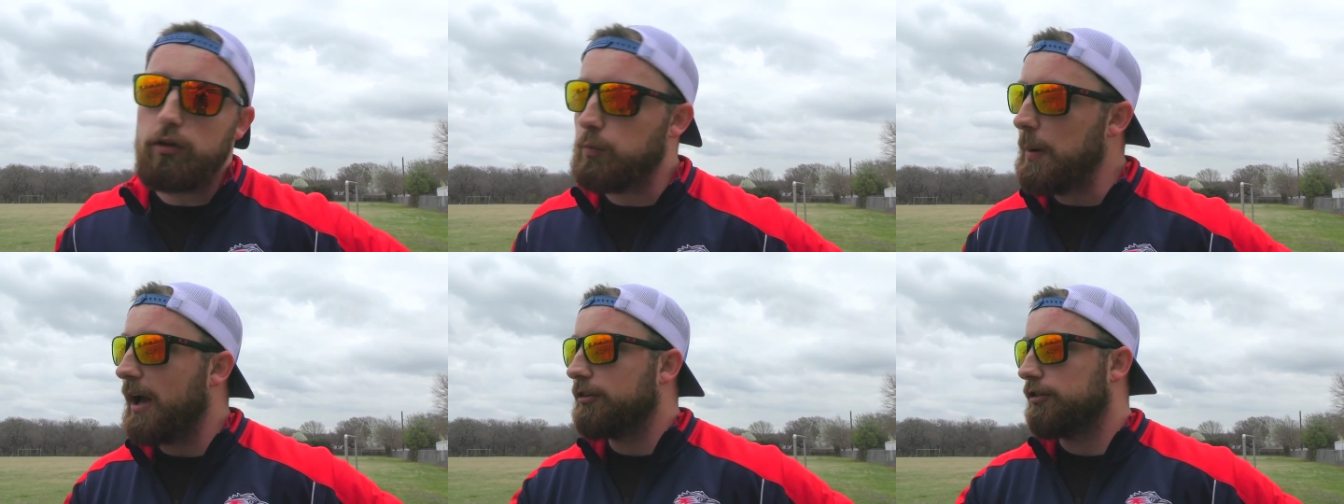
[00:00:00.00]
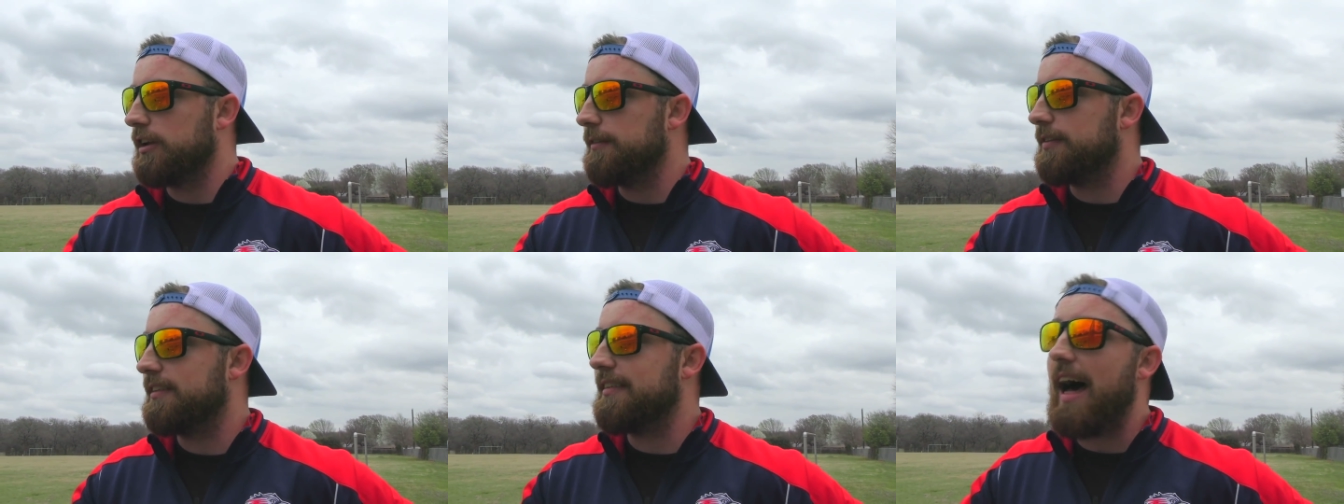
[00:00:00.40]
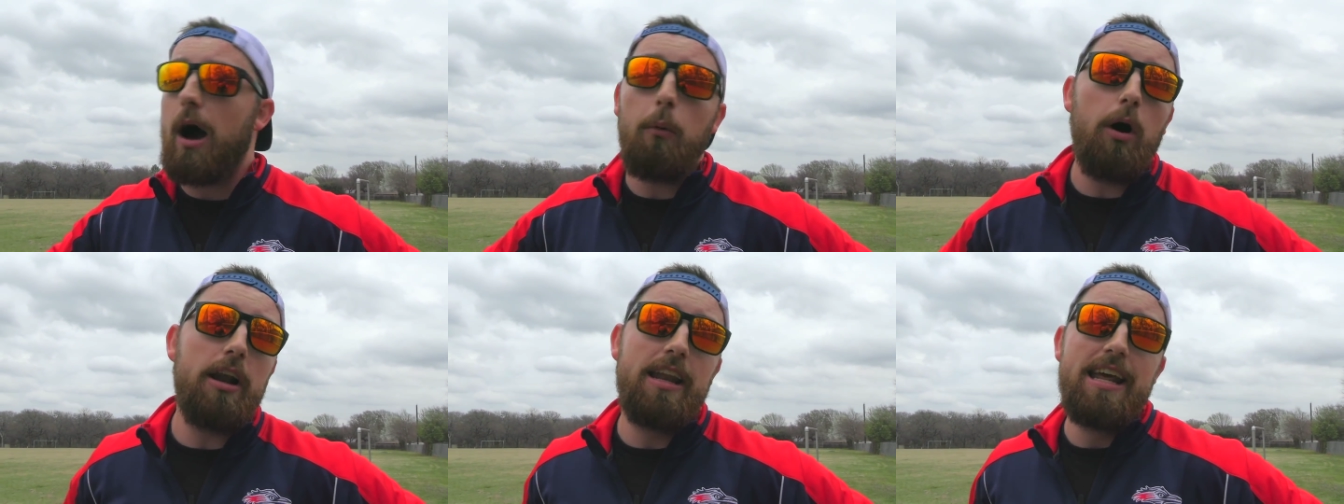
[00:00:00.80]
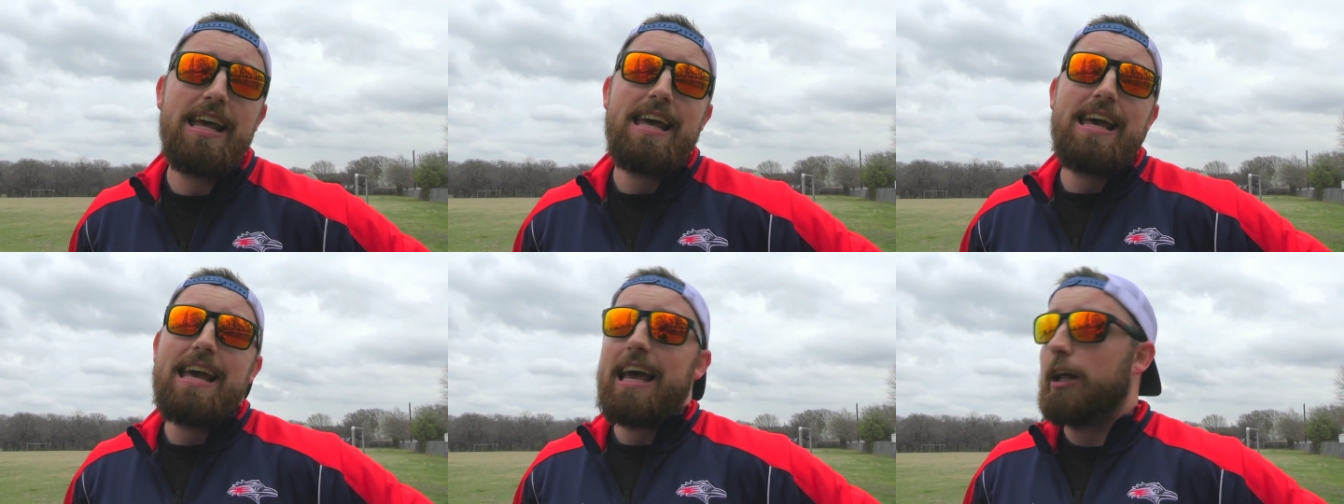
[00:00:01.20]
Especially if it's that one,
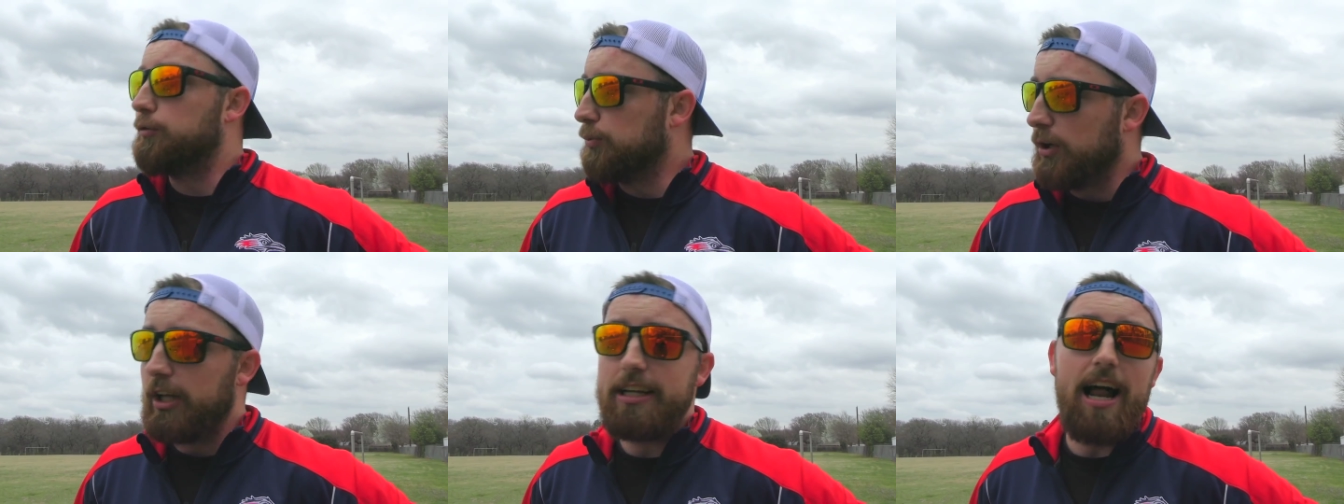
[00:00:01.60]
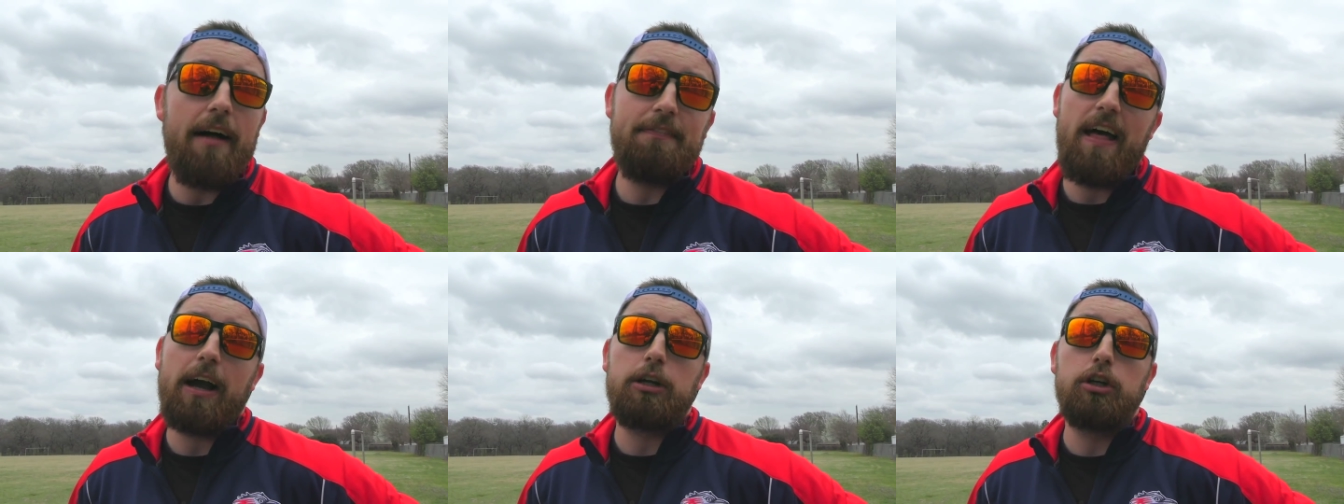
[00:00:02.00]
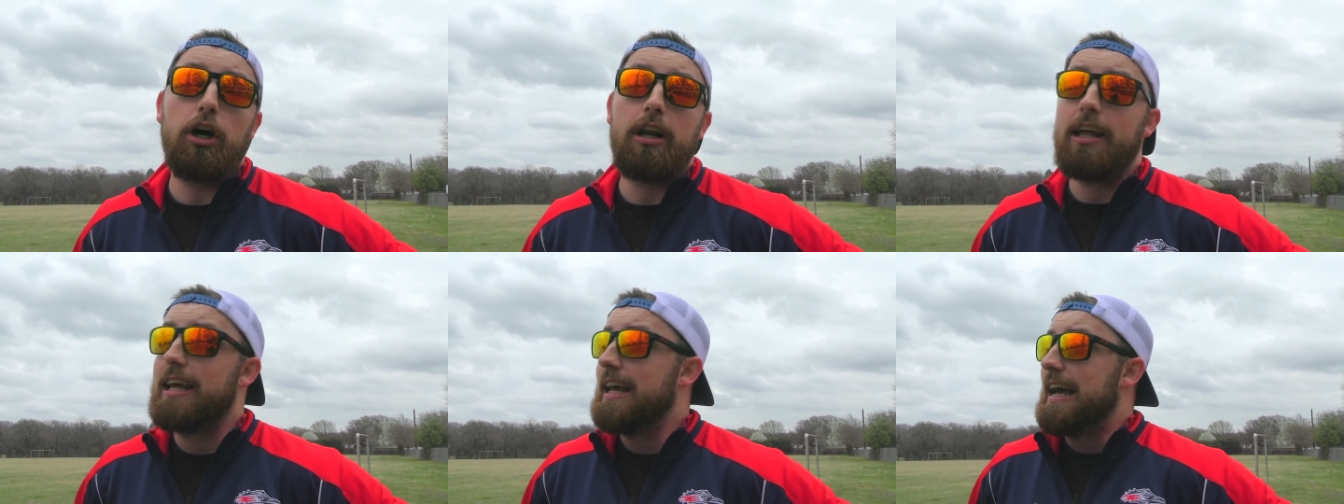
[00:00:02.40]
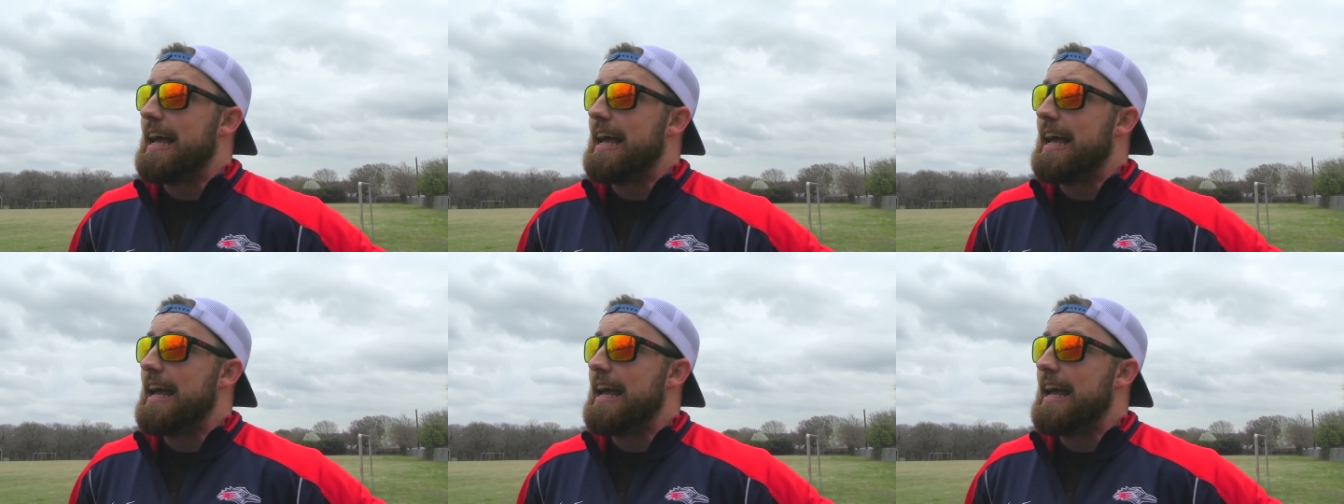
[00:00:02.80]
it's really not that good.